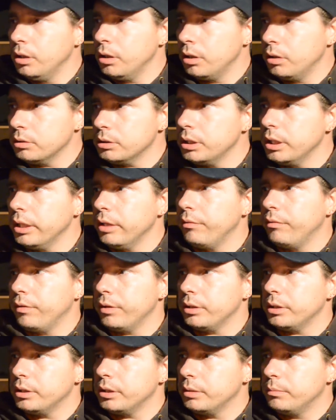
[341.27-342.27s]
looks like a
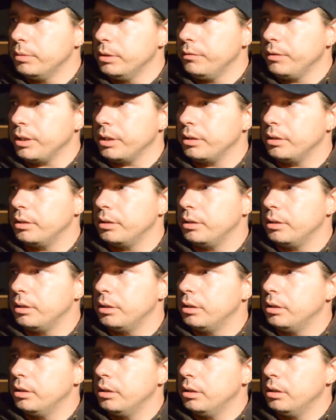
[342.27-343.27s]
fairly good movie.
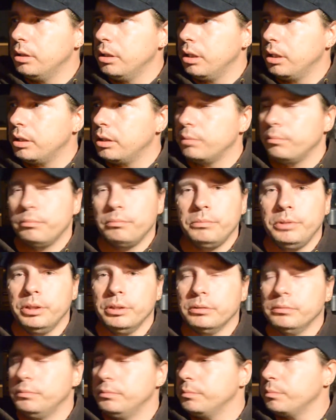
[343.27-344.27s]
Um, you
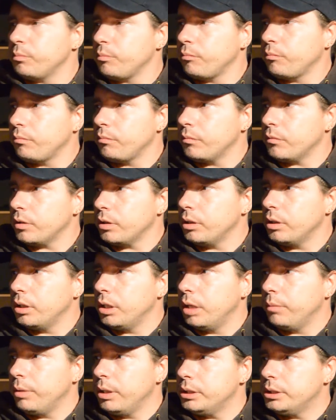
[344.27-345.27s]
know,
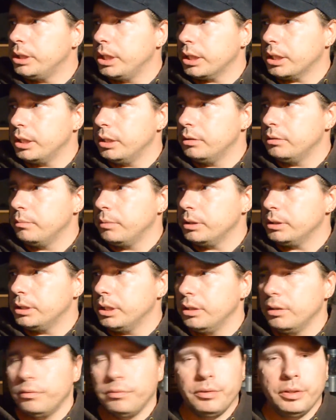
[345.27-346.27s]
I might check it out
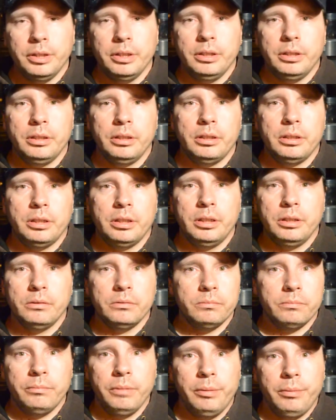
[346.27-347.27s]
myself and you know
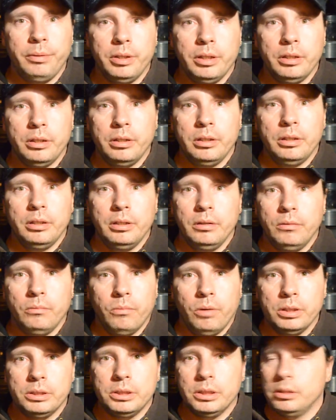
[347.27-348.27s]
maybe
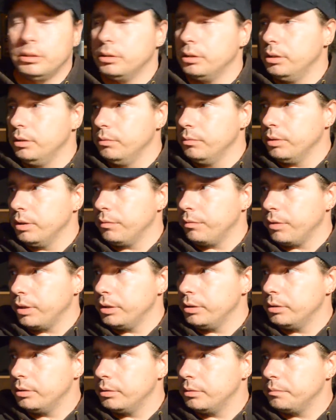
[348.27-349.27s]
watch it you know with a
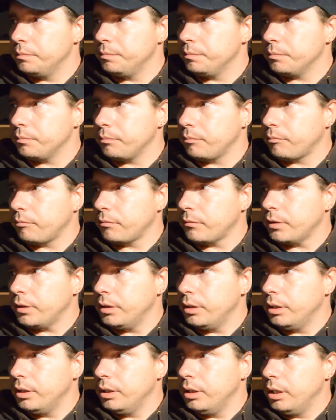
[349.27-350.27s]
friend.
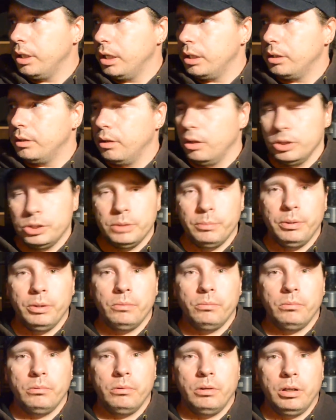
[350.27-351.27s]
I know I should be.
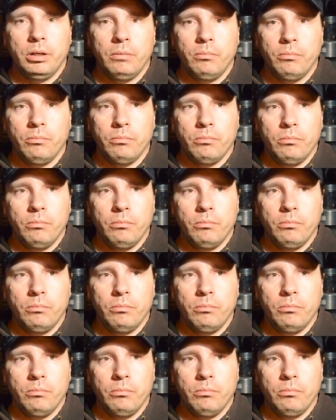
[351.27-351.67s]
Um,